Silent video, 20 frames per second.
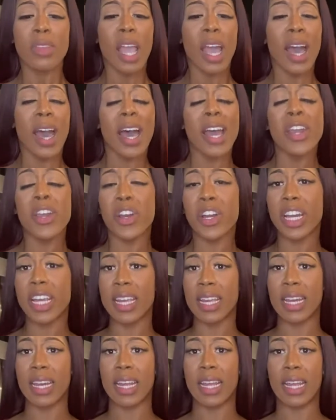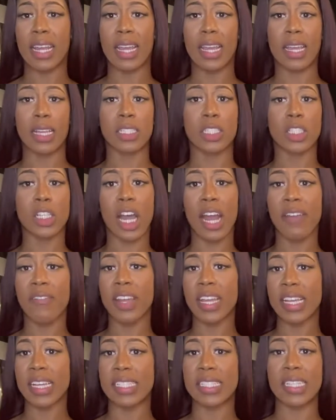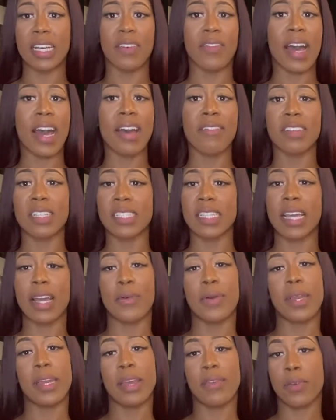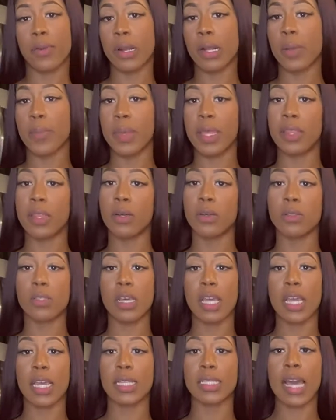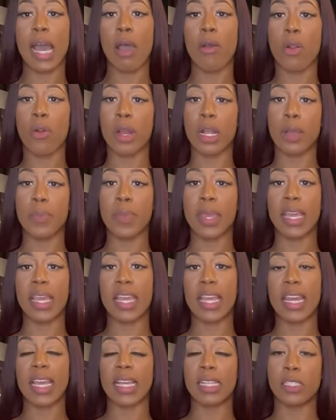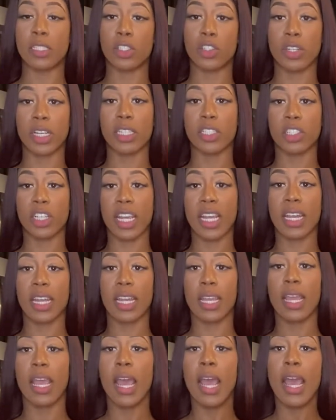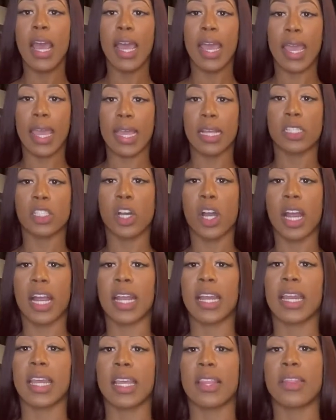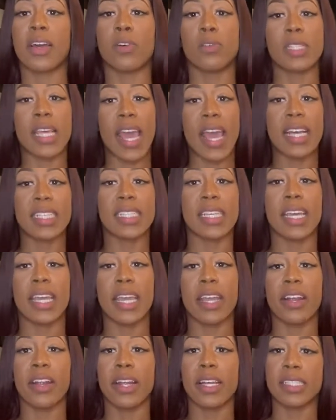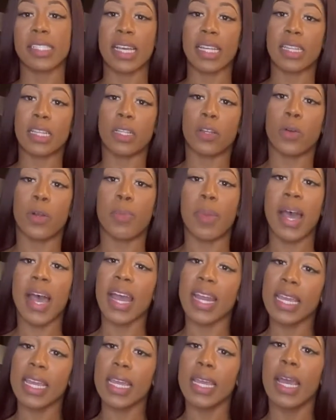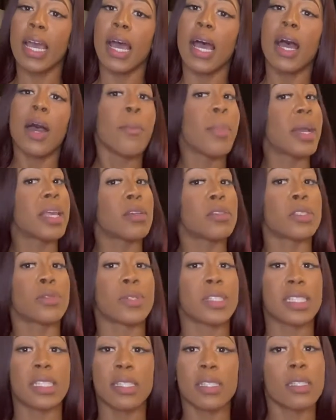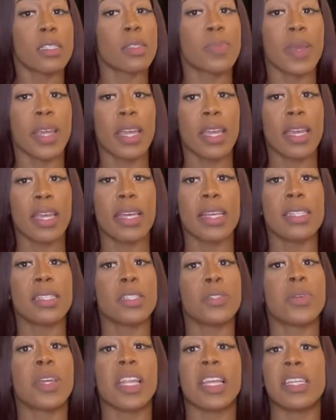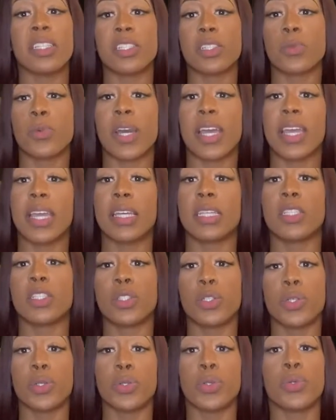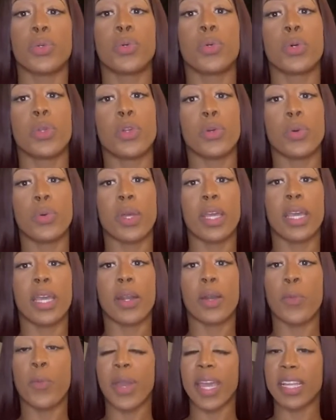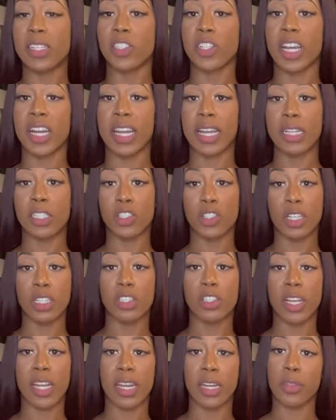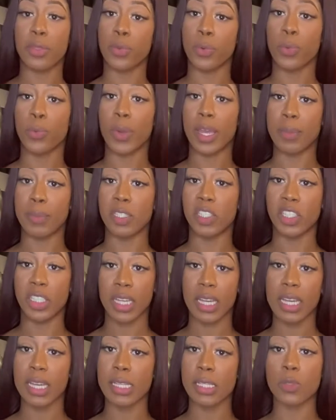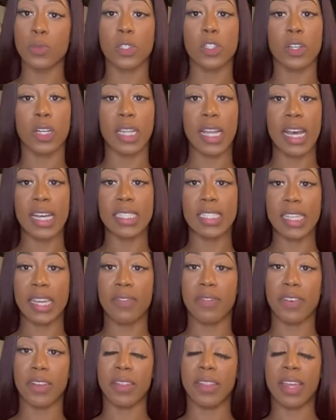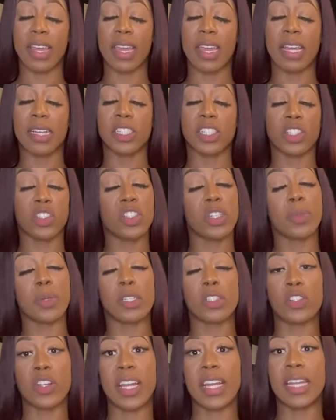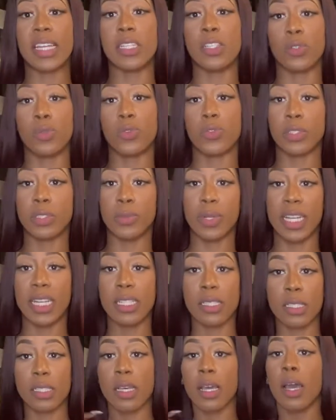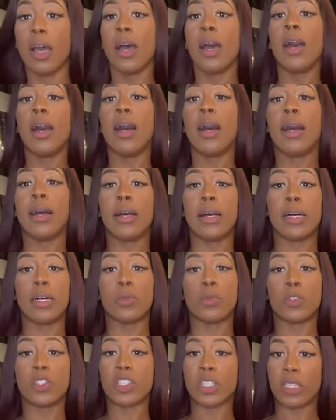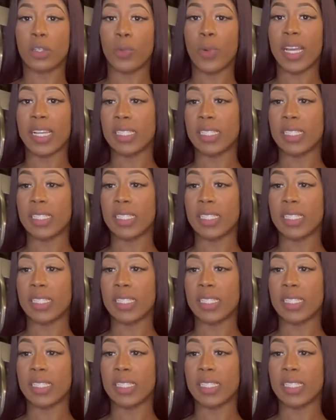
under eating, starving yourself. Obviously, I would never recommend those things. I would recommend getting into strength training and targeting those asset areas like the lower body by using resistance bands. You can ease your way into doing weight training and strength training through weight machines, which are a lot safer than just jumping straight into free weights. Which are the weights